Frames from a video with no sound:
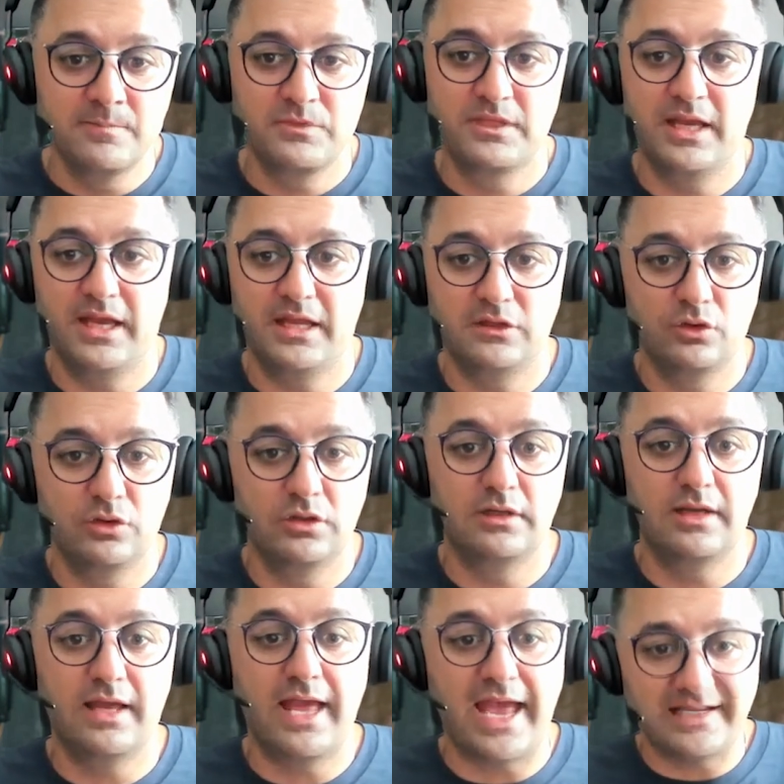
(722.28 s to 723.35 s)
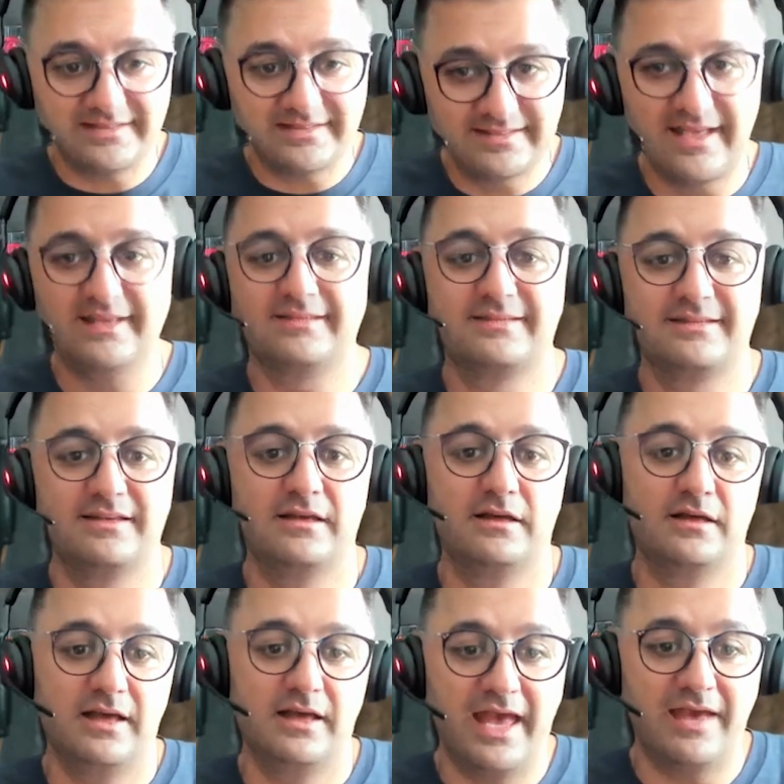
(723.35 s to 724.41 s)
that
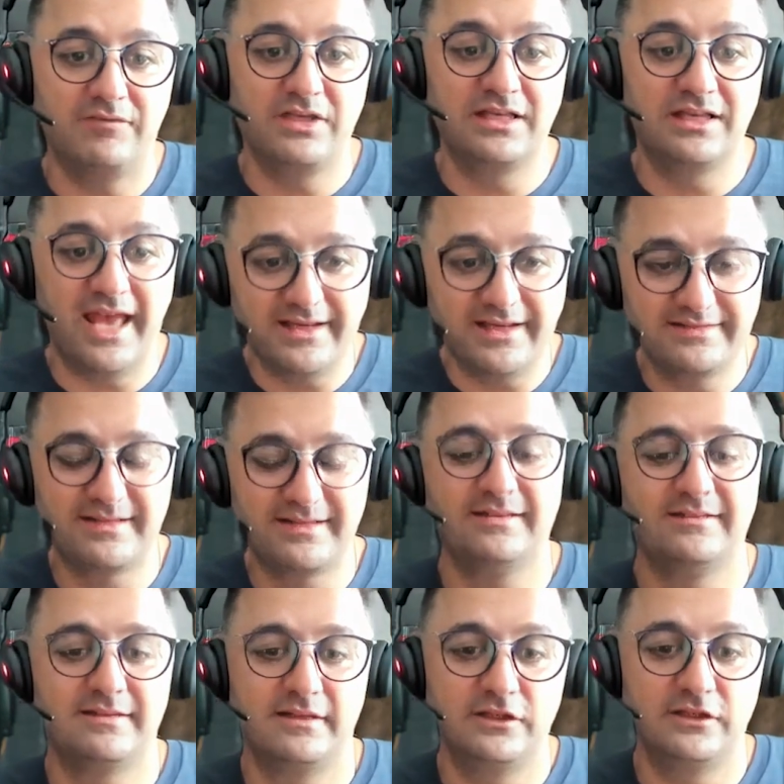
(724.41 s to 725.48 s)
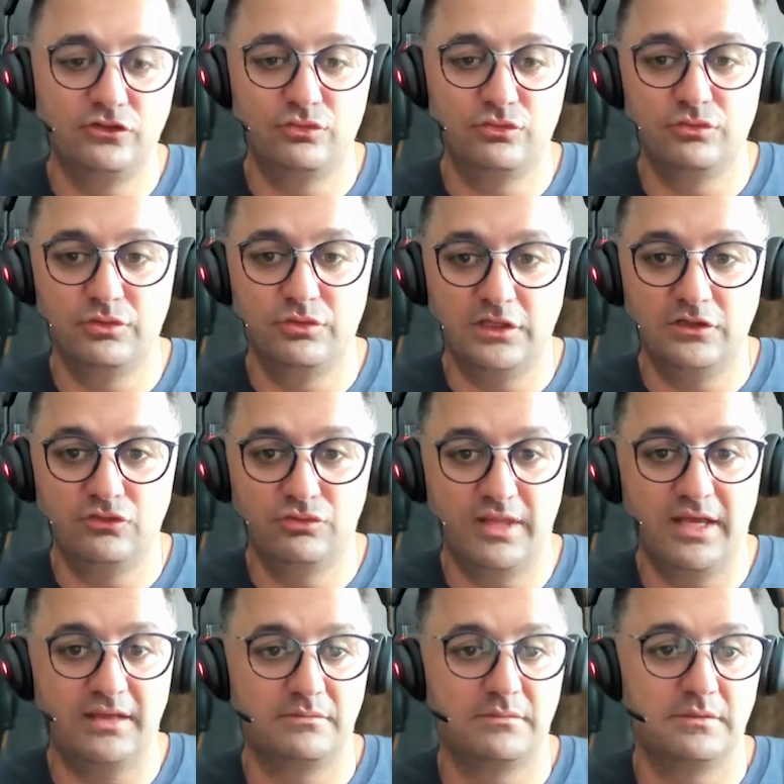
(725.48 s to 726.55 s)
having an access into
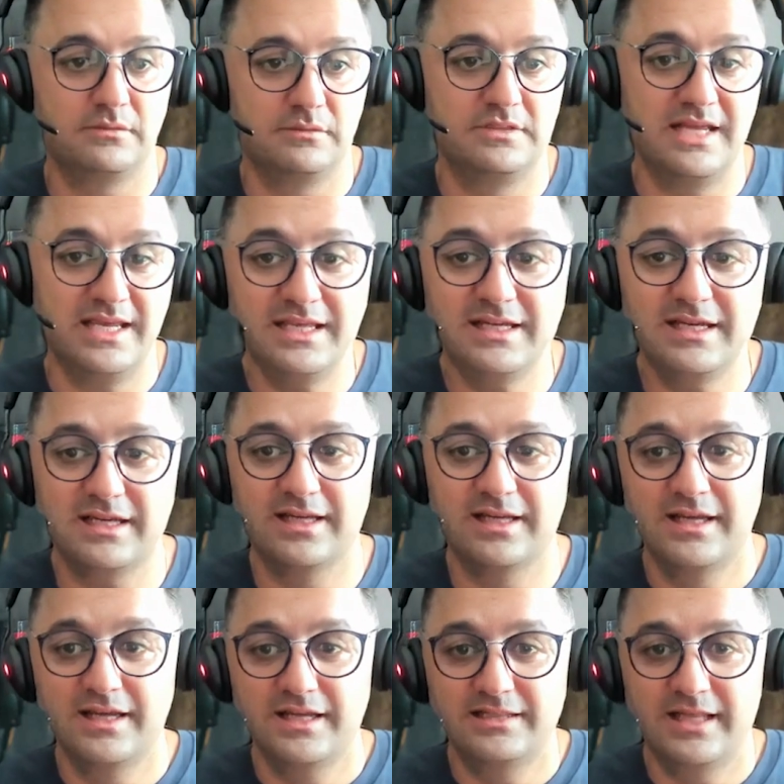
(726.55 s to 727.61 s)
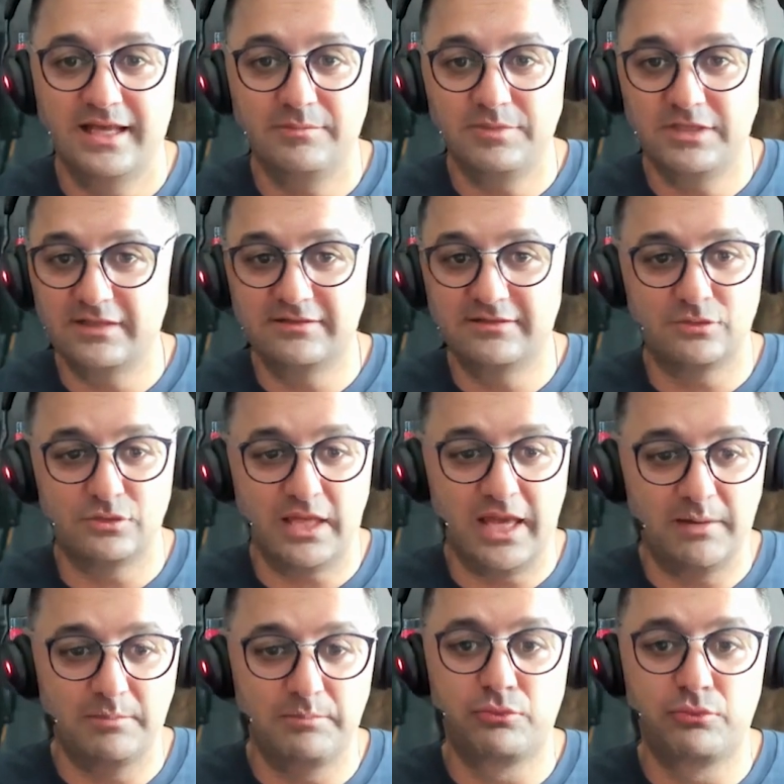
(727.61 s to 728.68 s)
that data. That because
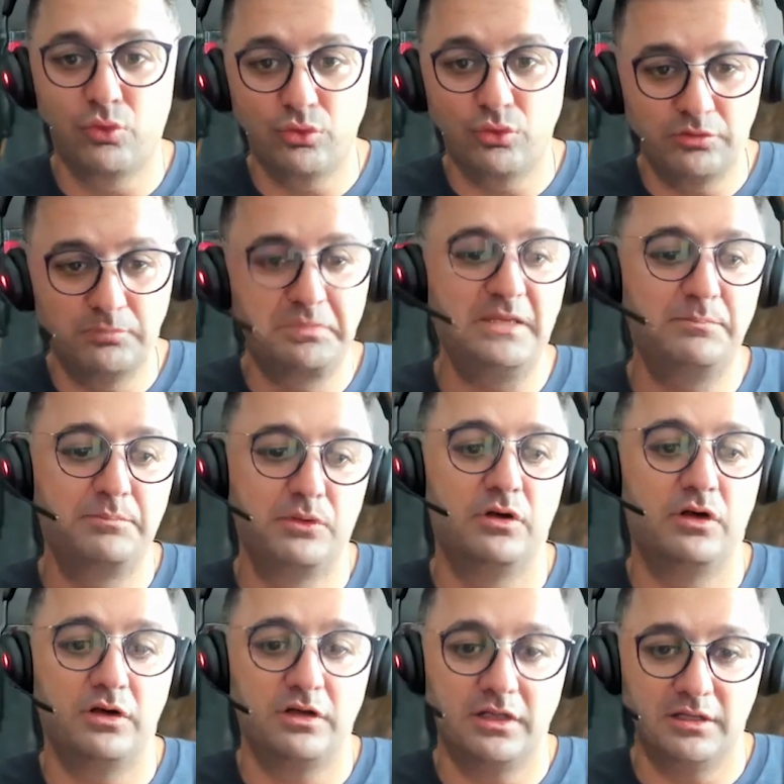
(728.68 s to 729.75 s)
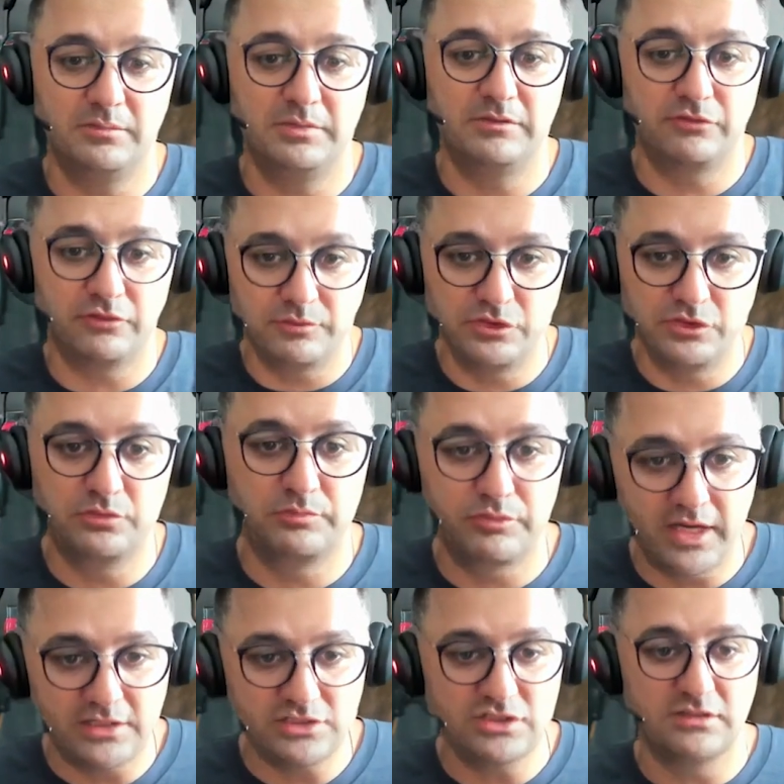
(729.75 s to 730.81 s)
broader people are going to be from your
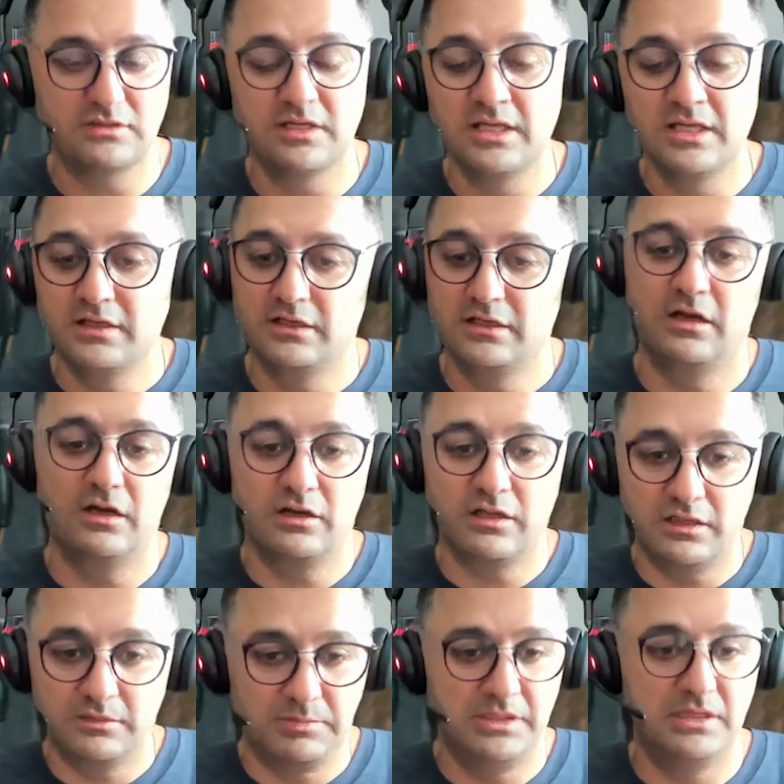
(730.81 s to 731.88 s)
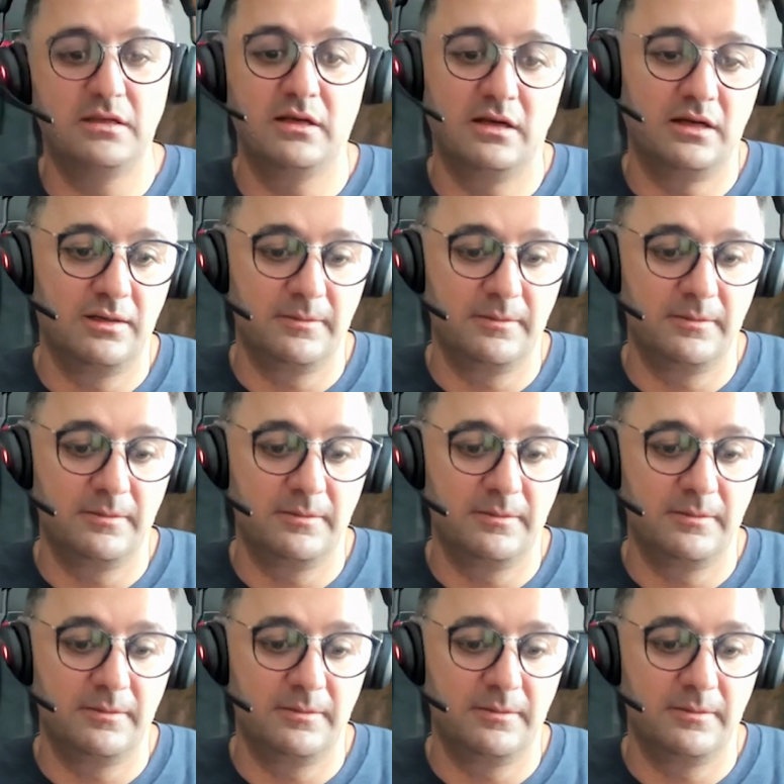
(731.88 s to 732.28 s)
project are going to be